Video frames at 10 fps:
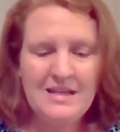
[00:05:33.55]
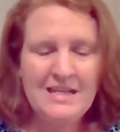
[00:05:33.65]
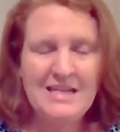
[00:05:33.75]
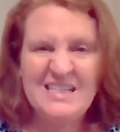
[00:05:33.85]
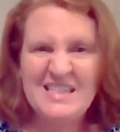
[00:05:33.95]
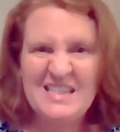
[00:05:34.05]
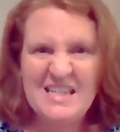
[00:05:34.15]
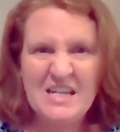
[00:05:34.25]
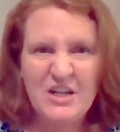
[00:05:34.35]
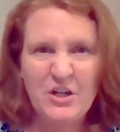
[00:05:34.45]
He
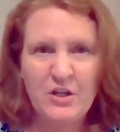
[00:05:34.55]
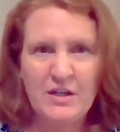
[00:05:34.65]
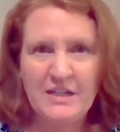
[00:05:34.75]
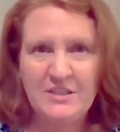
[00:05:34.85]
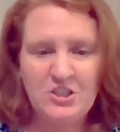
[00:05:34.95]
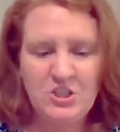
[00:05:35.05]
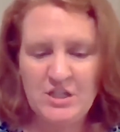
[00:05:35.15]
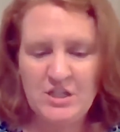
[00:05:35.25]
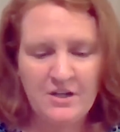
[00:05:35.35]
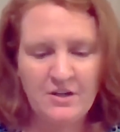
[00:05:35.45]
sneered and
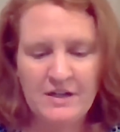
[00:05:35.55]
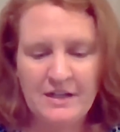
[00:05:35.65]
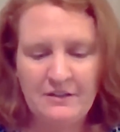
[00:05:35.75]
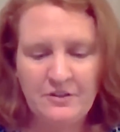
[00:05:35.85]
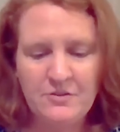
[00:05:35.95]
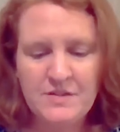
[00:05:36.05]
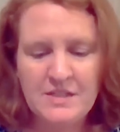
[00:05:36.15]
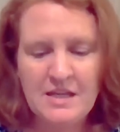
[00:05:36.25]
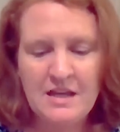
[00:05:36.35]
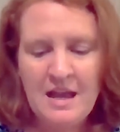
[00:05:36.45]
jeered at
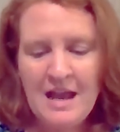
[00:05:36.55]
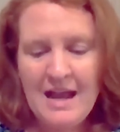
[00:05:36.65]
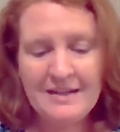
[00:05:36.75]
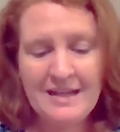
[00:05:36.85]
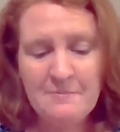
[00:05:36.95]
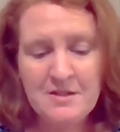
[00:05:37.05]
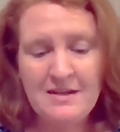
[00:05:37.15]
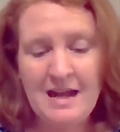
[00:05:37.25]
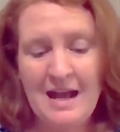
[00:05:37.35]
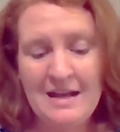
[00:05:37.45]
Lucy and kept
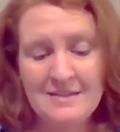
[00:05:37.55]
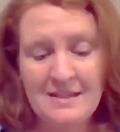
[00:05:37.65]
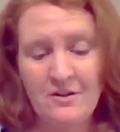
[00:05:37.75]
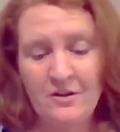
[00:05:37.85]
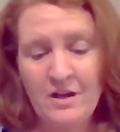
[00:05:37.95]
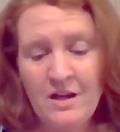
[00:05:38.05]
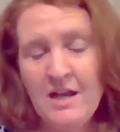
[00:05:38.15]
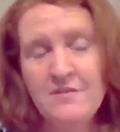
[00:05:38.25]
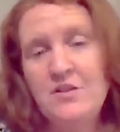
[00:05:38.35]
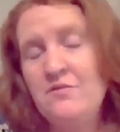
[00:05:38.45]
on asking her
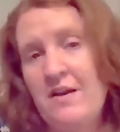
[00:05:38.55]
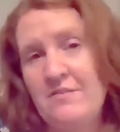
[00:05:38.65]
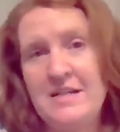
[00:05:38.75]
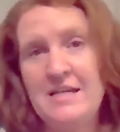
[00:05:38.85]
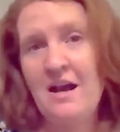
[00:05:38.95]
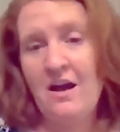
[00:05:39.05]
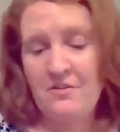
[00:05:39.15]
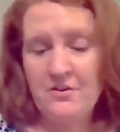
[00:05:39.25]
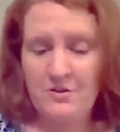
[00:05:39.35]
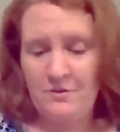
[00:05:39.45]
if she'd found any
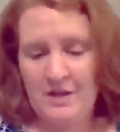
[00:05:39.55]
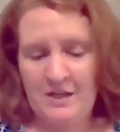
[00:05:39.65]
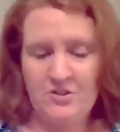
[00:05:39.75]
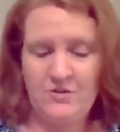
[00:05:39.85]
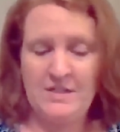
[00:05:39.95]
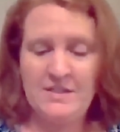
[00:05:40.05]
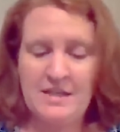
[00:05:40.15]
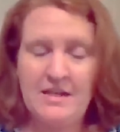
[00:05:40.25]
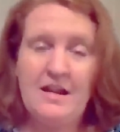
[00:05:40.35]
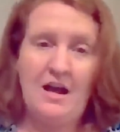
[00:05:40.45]
other new countries
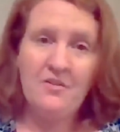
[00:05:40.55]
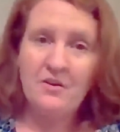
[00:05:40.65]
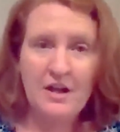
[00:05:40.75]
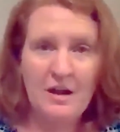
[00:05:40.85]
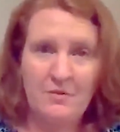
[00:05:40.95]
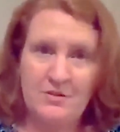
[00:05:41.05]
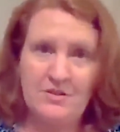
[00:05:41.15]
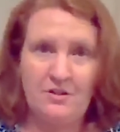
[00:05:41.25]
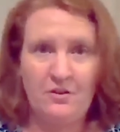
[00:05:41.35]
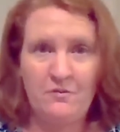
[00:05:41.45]
in other cupboards
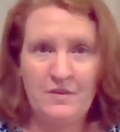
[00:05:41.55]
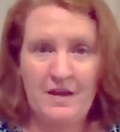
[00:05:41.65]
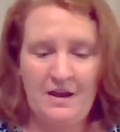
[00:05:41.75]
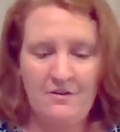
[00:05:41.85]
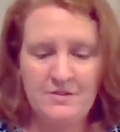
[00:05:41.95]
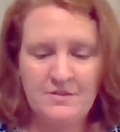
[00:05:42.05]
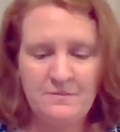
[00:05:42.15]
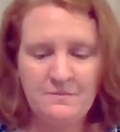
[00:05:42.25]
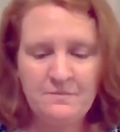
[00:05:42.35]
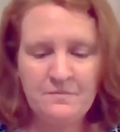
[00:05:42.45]
all over the
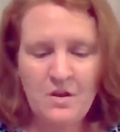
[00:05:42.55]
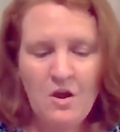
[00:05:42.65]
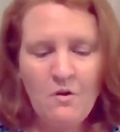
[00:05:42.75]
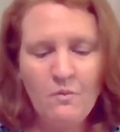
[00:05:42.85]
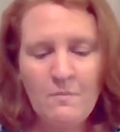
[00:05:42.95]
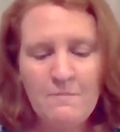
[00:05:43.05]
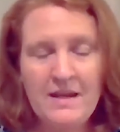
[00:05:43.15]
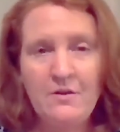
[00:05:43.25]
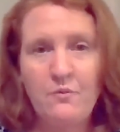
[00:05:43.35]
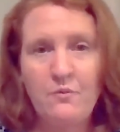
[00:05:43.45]
house. What
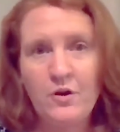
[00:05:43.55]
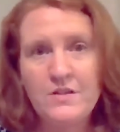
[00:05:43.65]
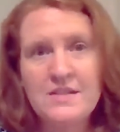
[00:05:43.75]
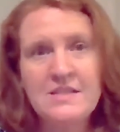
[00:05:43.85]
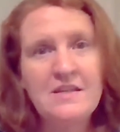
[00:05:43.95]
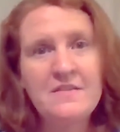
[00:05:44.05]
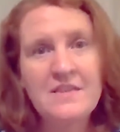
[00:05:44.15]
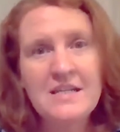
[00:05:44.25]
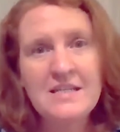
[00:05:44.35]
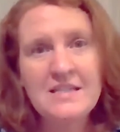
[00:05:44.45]
made it worse is that
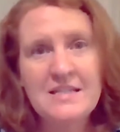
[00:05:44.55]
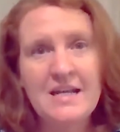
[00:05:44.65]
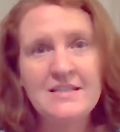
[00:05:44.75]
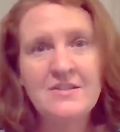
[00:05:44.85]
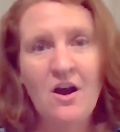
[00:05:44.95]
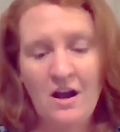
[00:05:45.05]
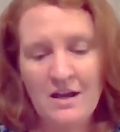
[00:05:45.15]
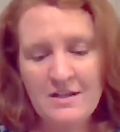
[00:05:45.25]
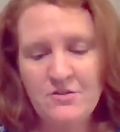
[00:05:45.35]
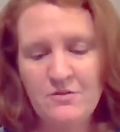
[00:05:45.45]
these days
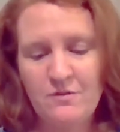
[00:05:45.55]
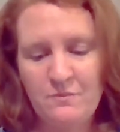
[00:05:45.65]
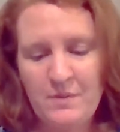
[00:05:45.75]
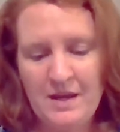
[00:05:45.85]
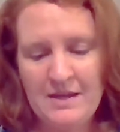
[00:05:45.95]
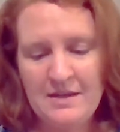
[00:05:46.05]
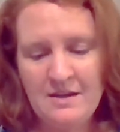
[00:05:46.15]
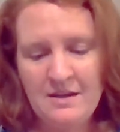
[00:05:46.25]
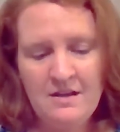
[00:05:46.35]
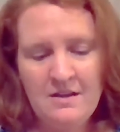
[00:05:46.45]
ought to have
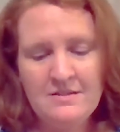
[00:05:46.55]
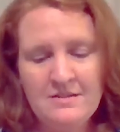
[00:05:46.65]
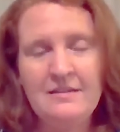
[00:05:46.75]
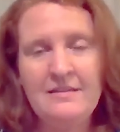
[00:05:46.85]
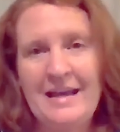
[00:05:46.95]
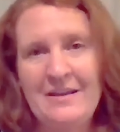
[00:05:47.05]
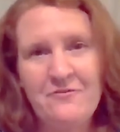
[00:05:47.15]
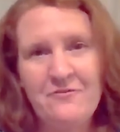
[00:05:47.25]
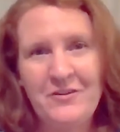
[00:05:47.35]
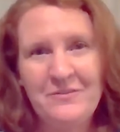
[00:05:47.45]
been
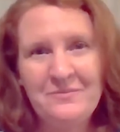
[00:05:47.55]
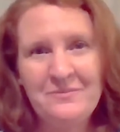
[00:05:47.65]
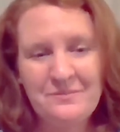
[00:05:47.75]
delightful.